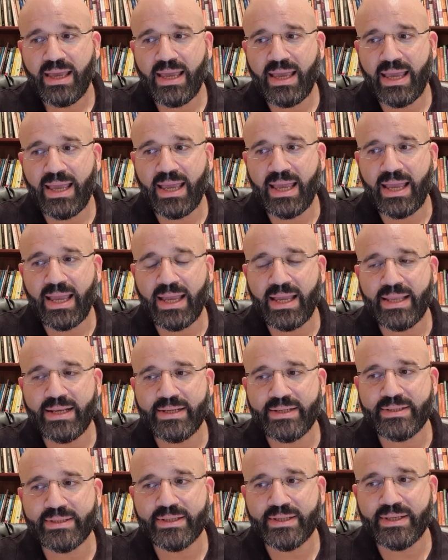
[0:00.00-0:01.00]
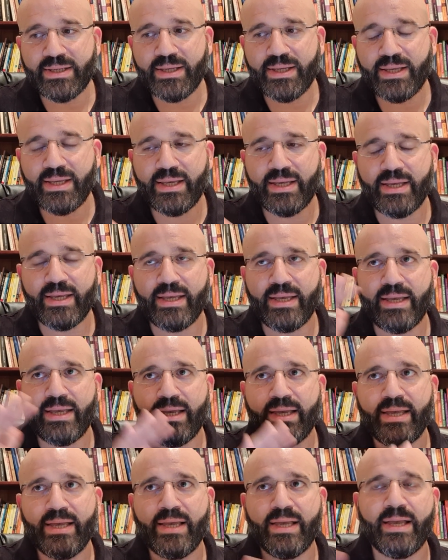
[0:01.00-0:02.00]
And
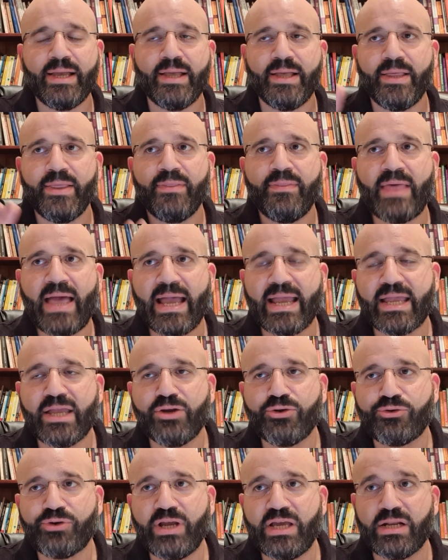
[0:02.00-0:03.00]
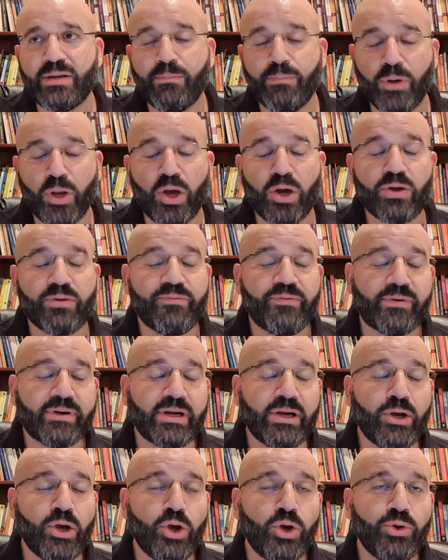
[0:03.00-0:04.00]
that can create a block for
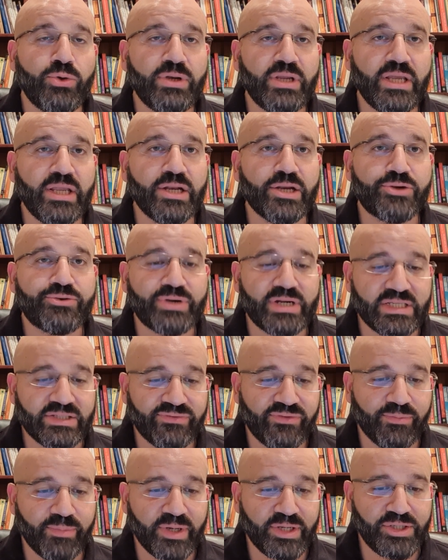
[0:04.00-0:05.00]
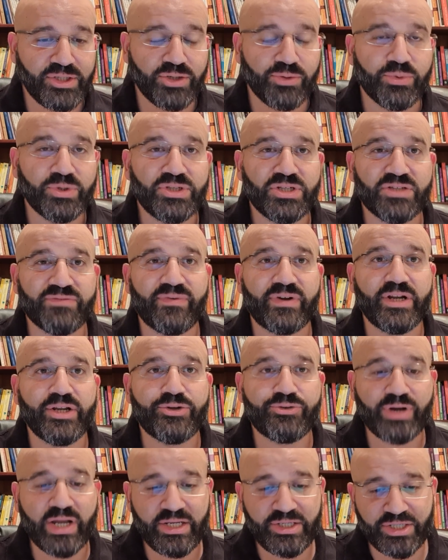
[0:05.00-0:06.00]
our own inner transformation, which is very
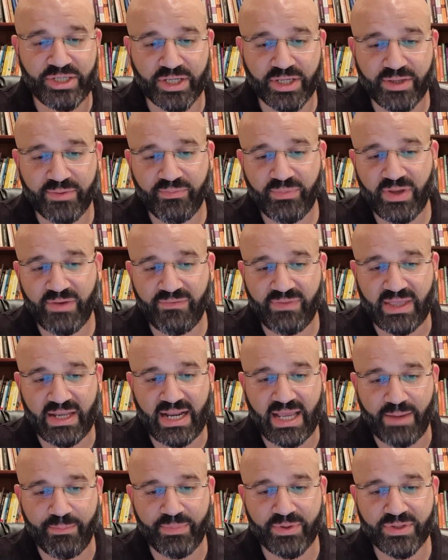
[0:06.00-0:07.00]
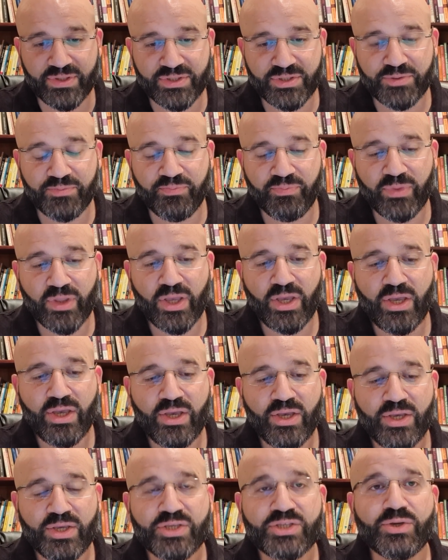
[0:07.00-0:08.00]
tragic if that happens.
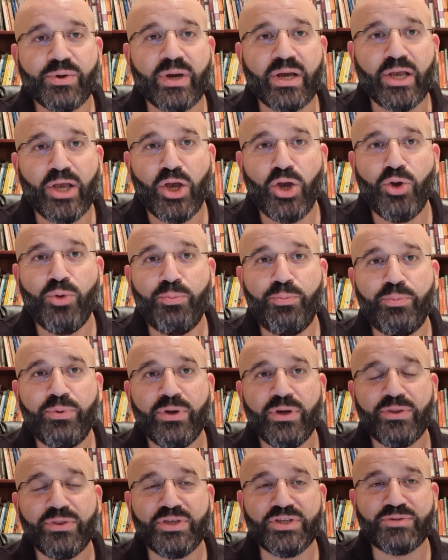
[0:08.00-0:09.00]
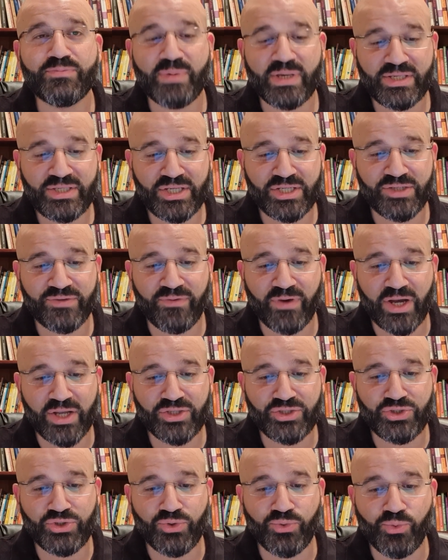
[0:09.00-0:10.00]
So I hope this message
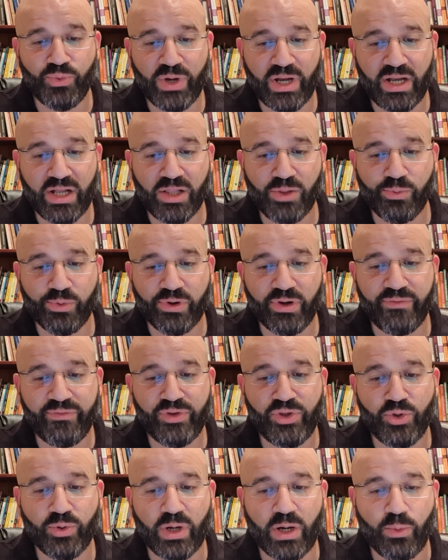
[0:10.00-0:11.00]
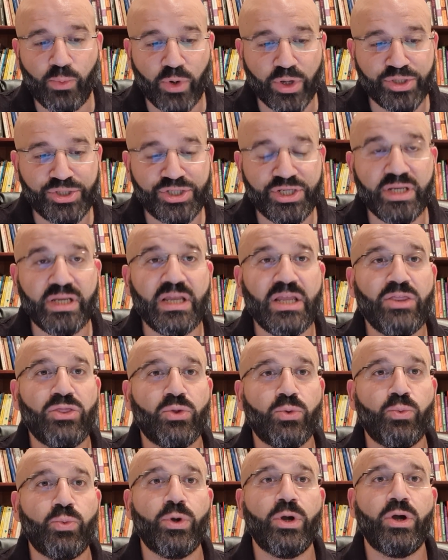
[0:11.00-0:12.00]
finds you well wherever you are watching in
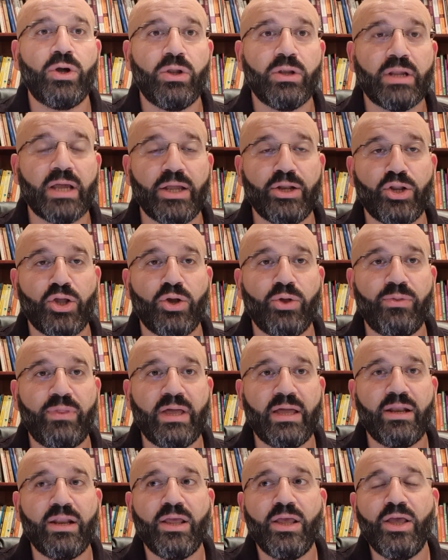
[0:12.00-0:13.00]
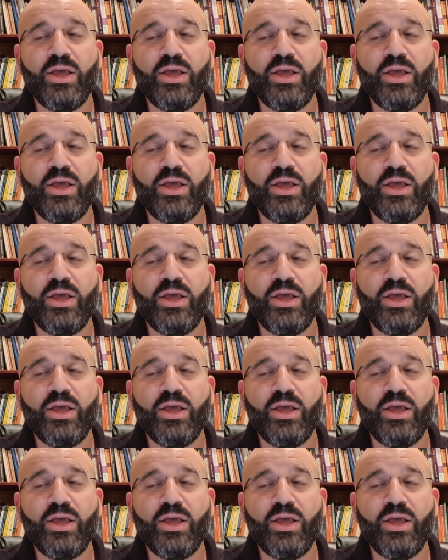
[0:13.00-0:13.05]
the world. I know that